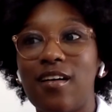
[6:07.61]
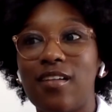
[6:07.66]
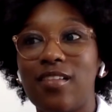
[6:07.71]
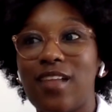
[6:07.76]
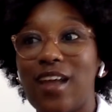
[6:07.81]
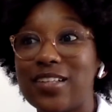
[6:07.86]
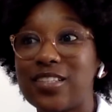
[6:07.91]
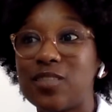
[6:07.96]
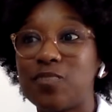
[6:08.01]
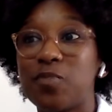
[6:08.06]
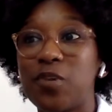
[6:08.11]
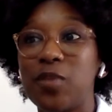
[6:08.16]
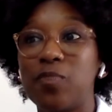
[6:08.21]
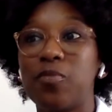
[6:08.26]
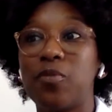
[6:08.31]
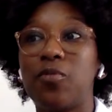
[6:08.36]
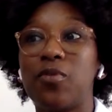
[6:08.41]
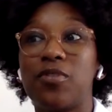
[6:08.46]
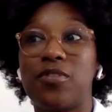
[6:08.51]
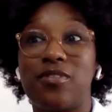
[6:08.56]
lots of
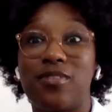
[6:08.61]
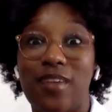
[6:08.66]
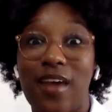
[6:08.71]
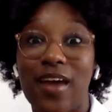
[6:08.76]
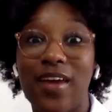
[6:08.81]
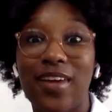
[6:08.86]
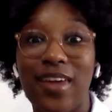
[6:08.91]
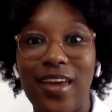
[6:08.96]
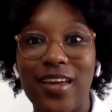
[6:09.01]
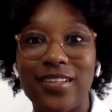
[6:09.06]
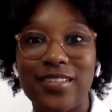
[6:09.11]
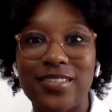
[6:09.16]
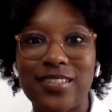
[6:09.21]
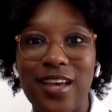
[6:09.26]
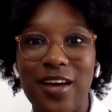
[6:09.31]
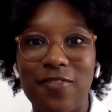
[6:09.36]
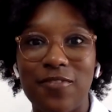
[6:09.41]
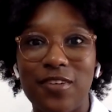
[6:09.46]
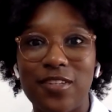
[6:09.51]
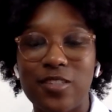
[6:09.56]
people with decades
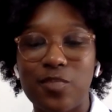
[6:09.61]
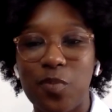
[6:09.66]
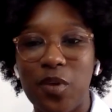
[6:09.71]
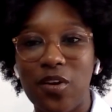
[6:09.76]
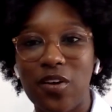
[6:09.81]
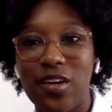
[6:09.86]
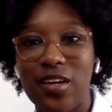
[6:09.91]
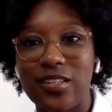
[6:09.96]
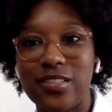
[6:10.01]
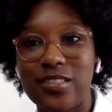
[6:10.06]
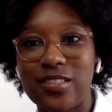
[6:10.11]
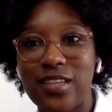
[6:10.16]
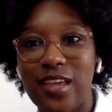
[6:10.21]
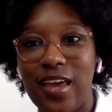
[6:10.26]
of experience,